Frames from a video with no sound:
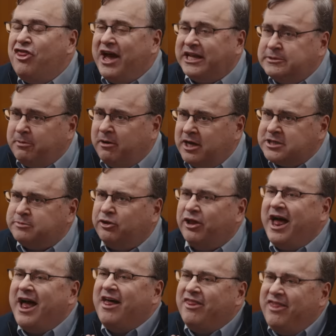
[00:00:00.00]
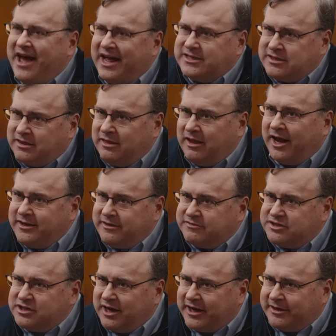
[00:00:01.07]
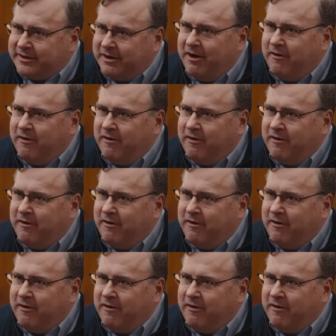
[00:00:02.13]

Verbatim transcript: That's possible. That's line of sight